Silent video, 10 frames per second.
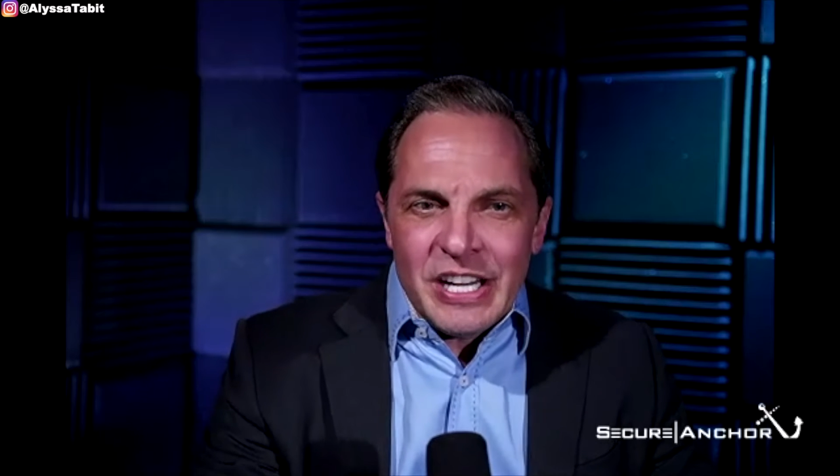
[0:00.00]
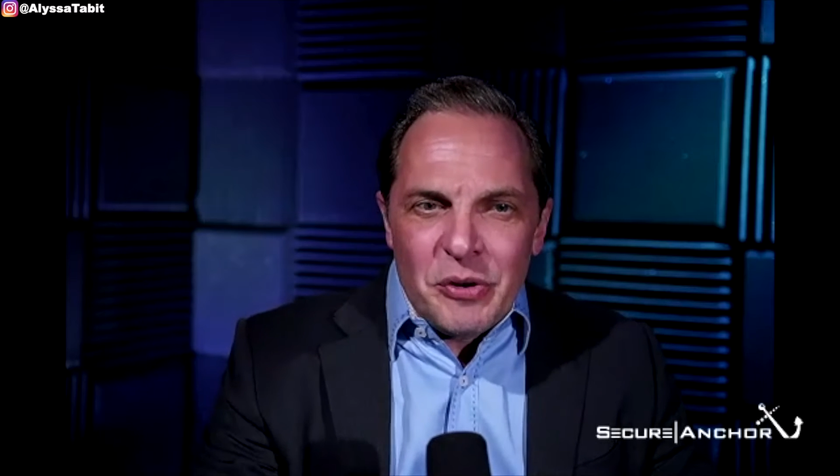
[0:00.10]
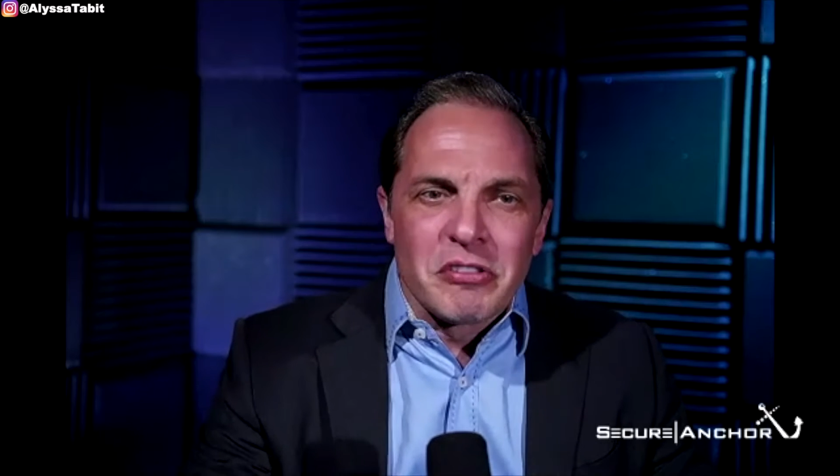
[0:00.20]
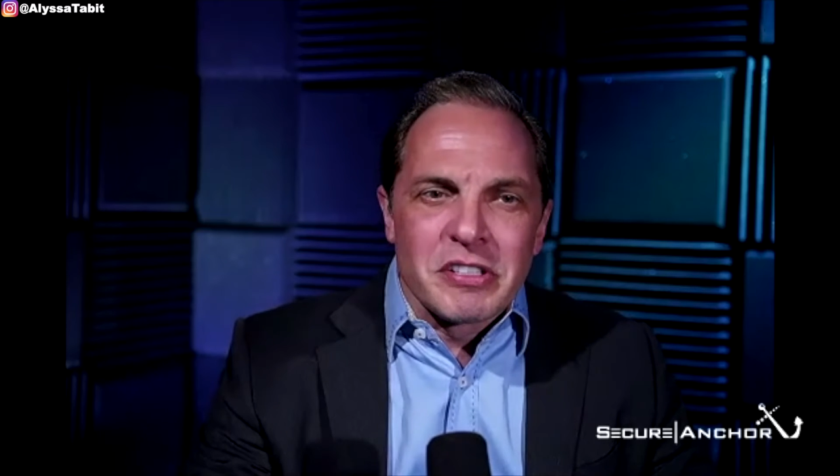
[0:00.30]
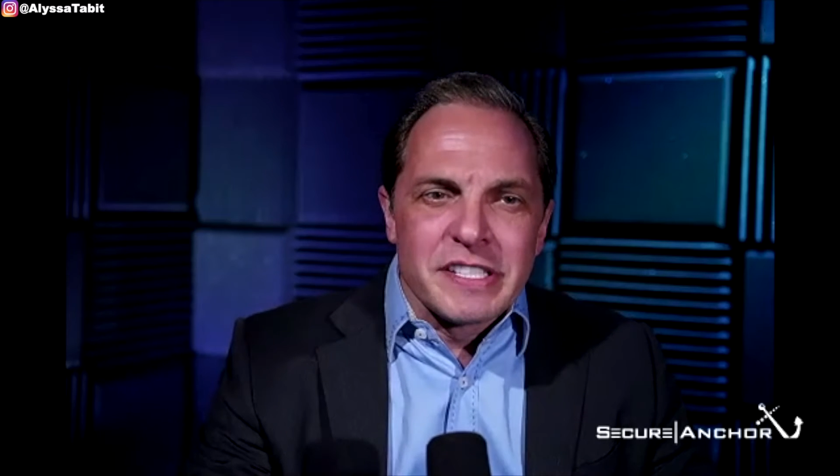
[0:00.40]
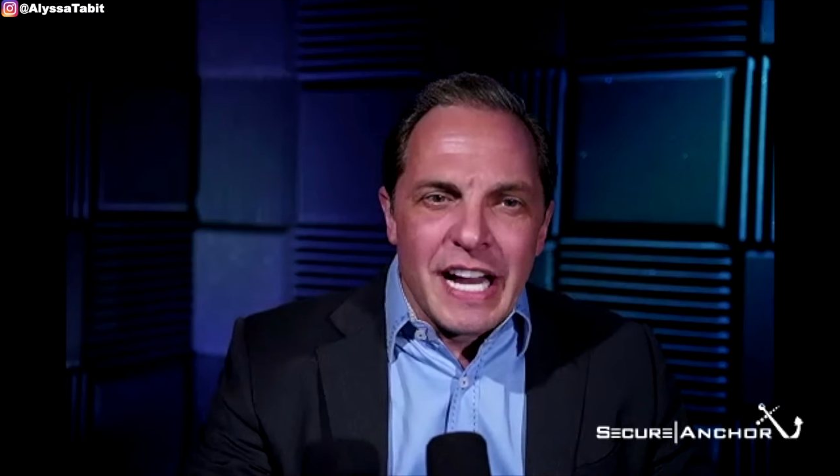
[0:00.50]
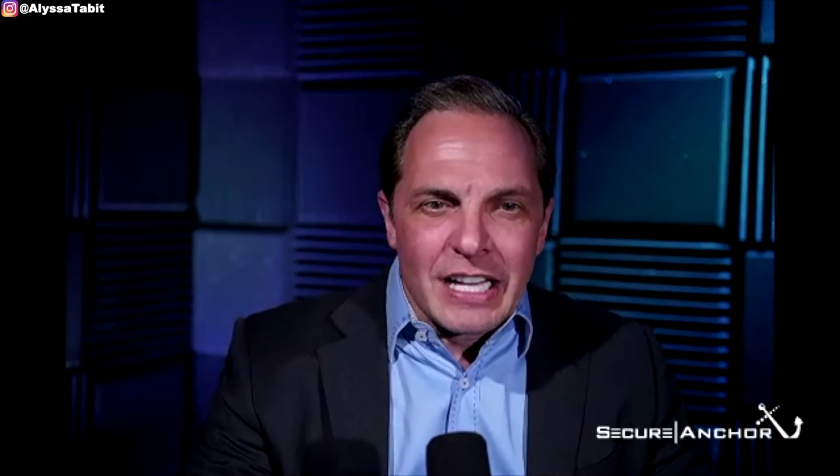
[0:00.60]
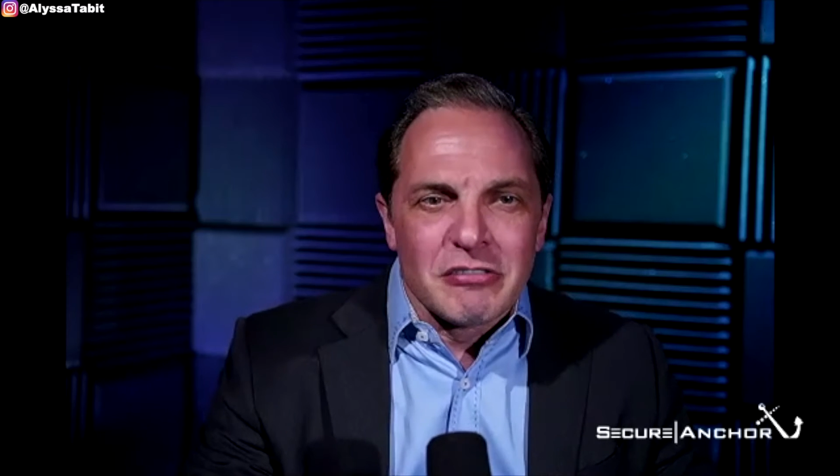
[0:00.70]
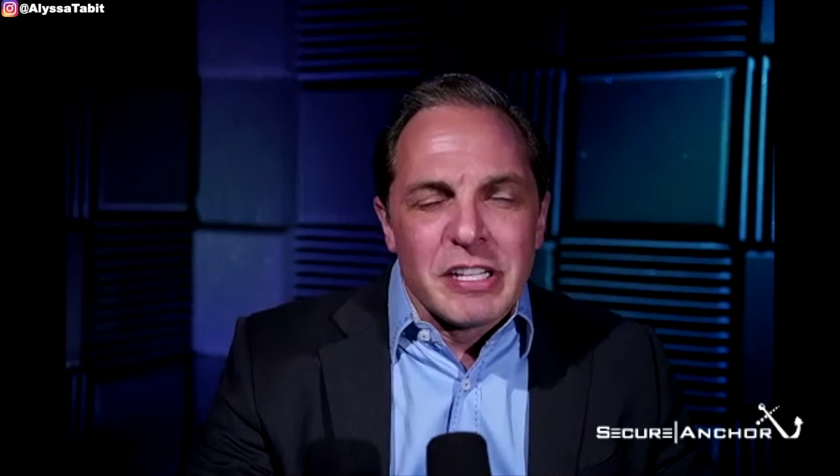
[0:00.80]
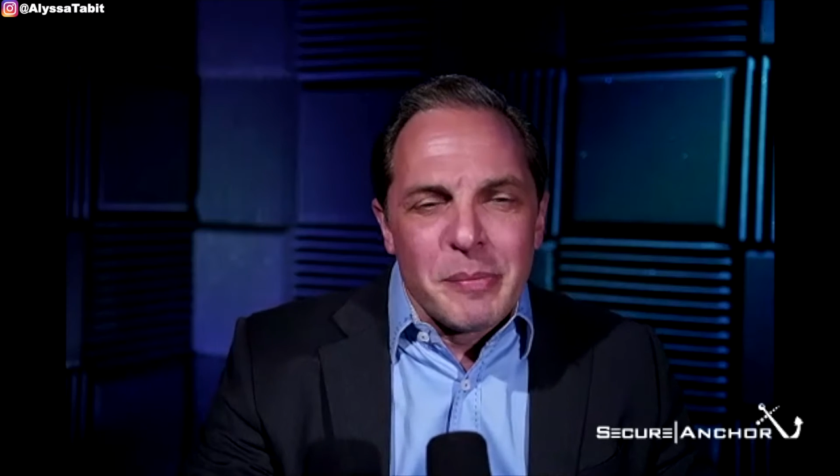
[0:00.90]
or a dollar
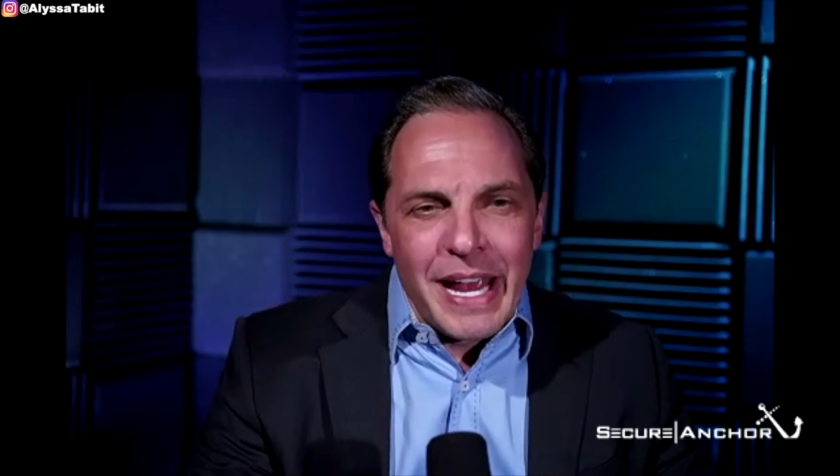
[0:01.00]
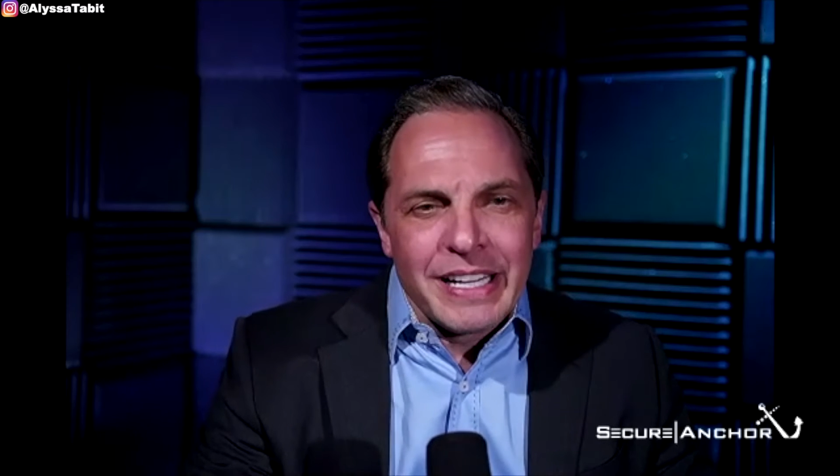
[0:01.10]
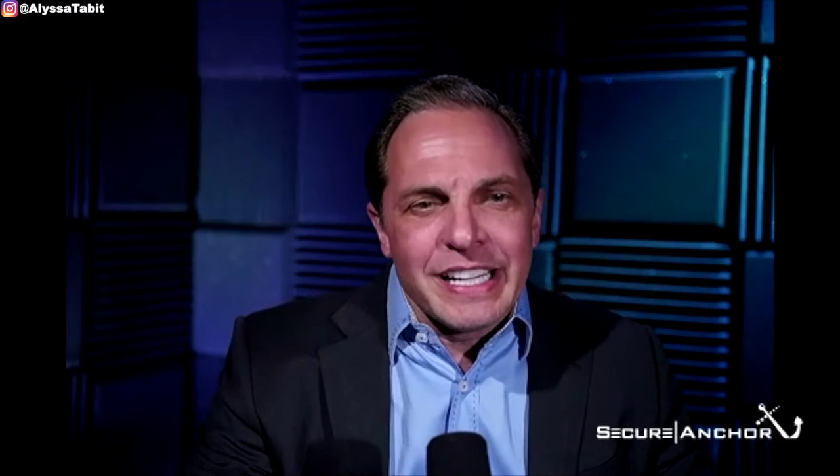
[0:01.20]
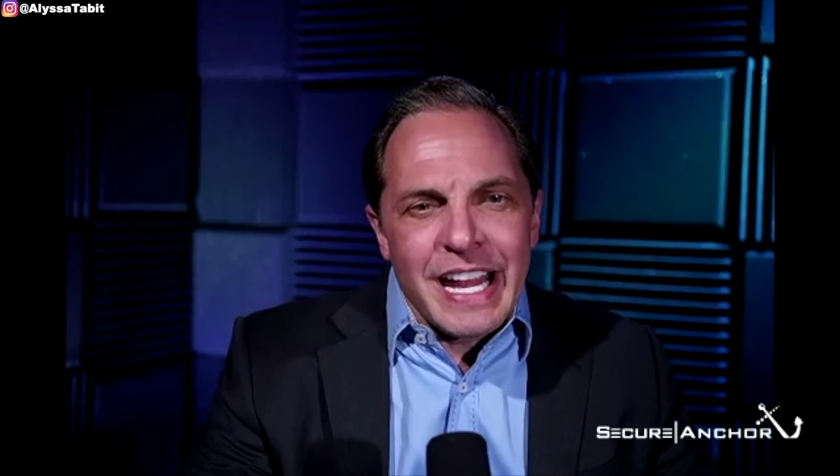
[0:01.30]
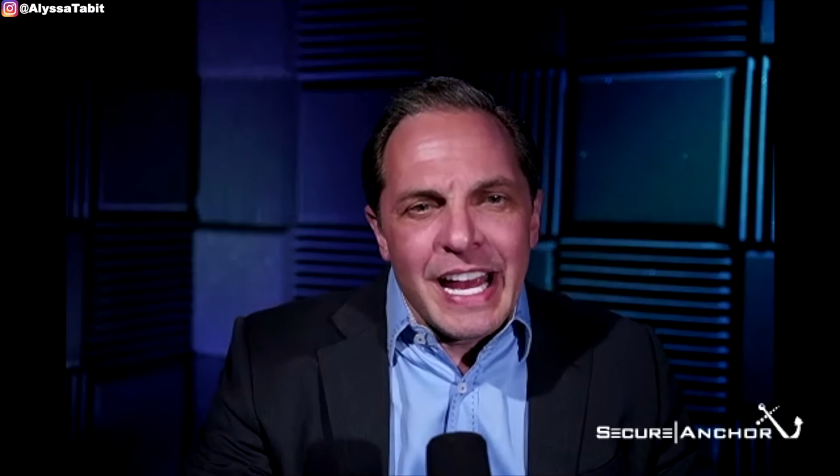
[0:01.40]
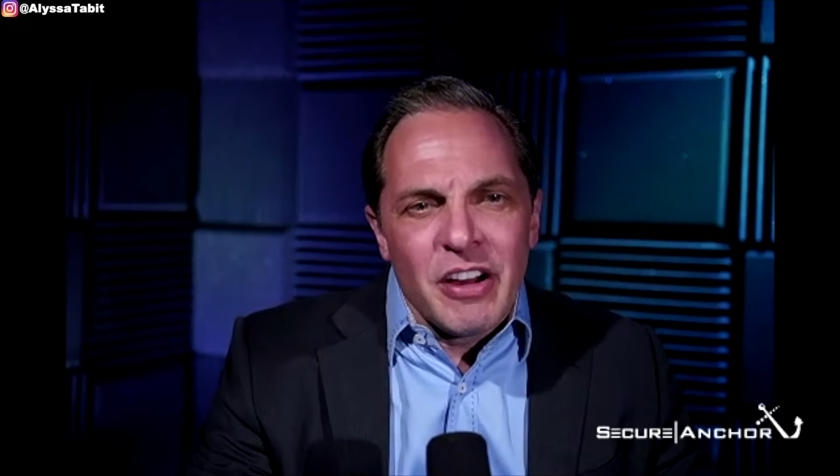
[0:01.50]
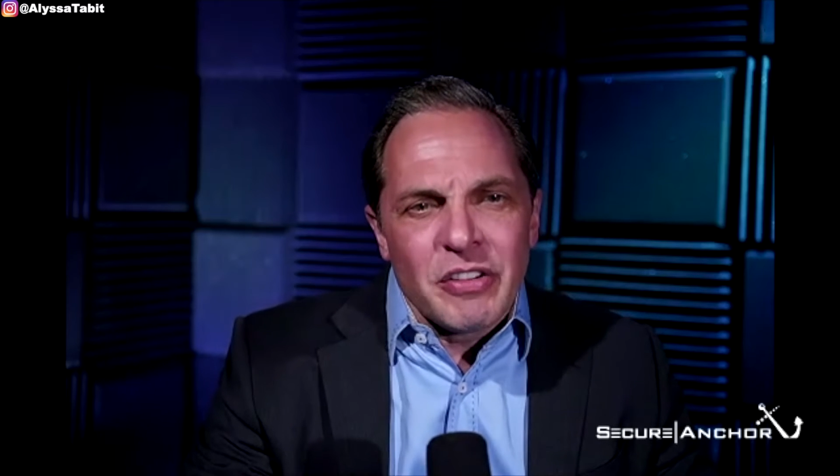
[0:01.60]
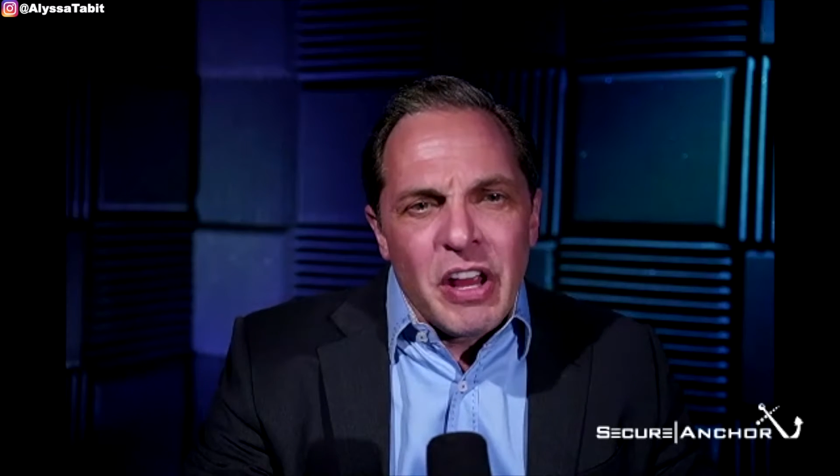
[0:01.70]
in a bank account